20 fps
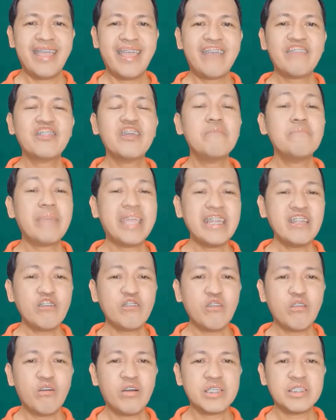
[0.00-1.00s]
and the main
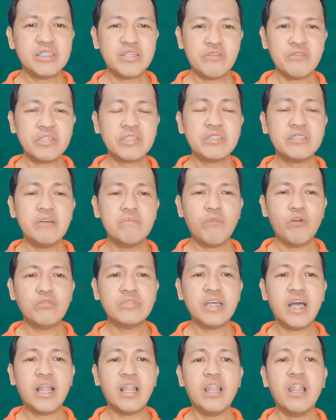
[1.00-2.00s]
clause uses the
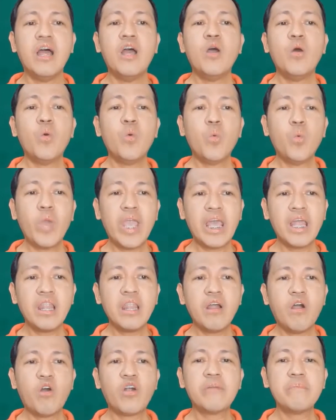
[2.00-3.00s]
modal
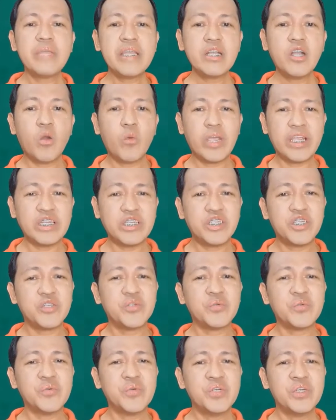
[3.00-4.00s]
will or be going
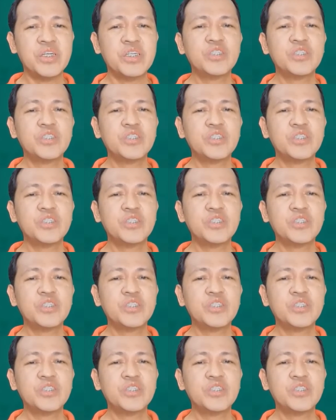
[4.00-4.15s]
to